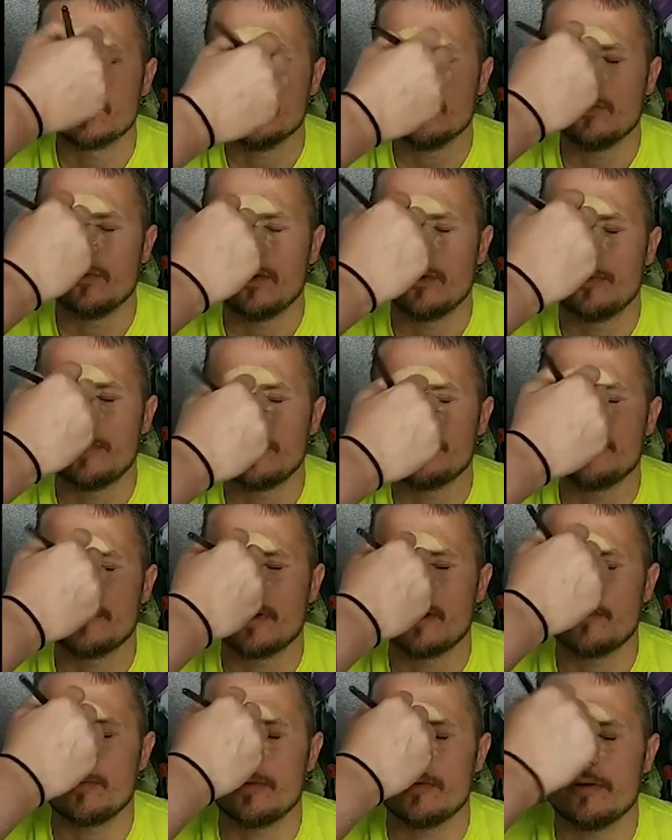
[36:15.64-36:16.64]
What makes
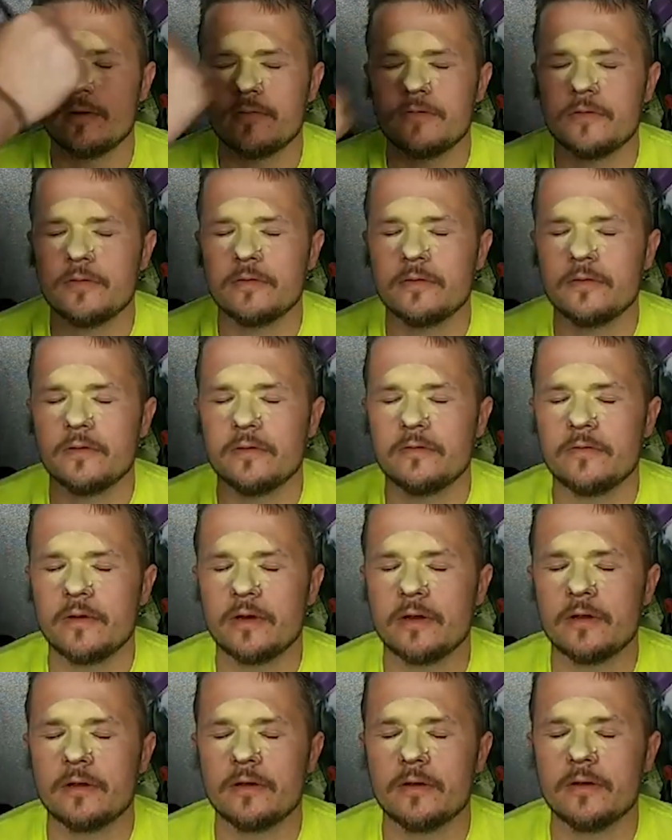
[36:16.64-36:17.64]
hybrid different than
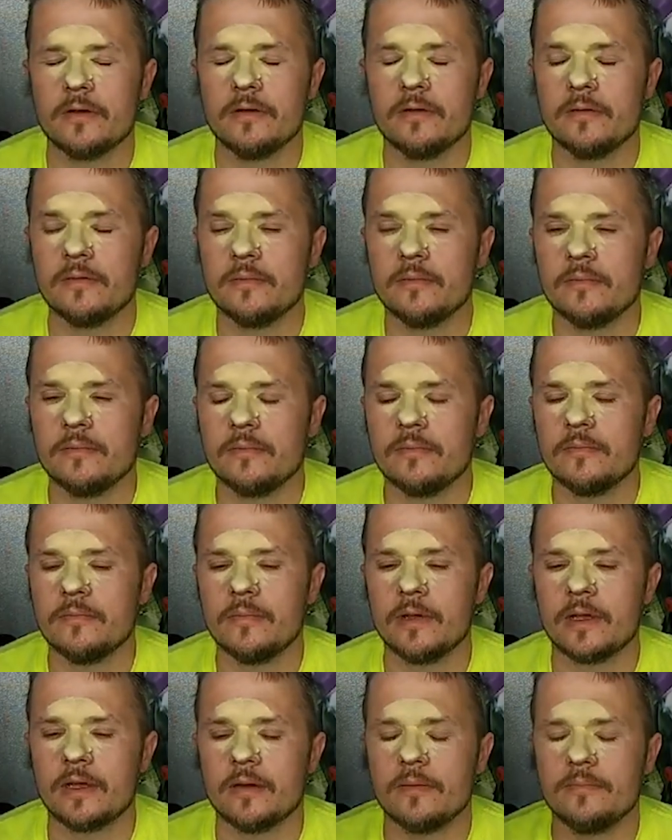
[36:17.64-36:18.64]
regular
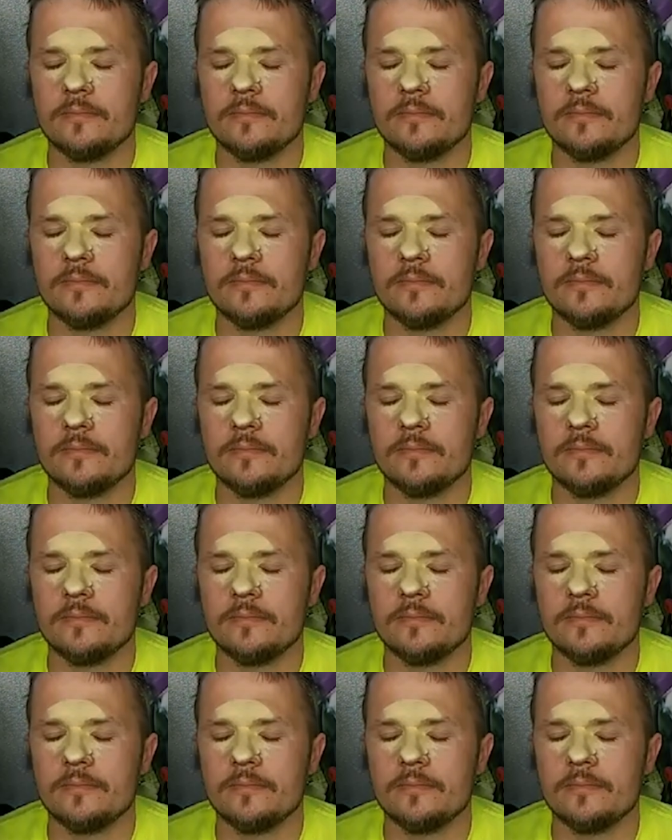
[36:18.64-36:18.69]
makeup?